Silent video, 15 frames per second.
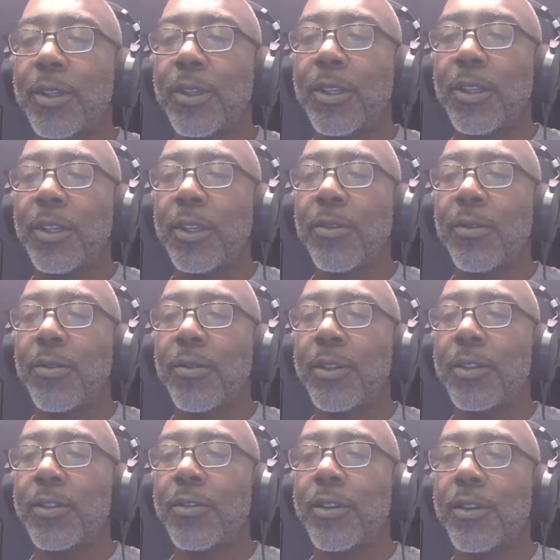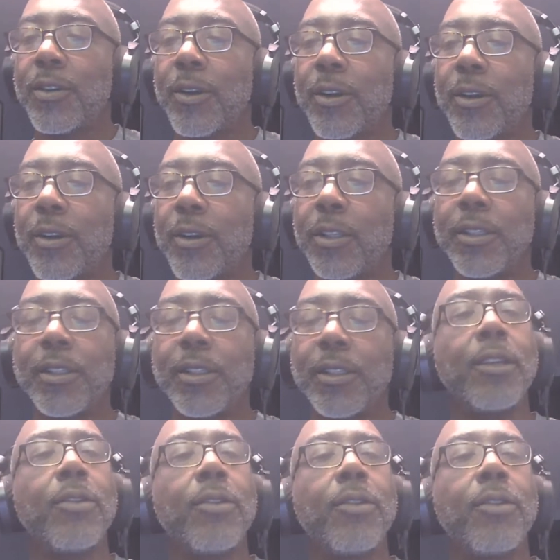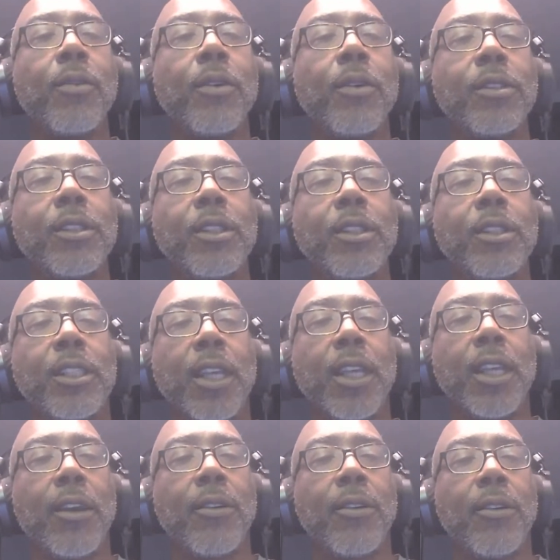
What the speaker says: get through this StreamYard here. Let's see. Where is the chat?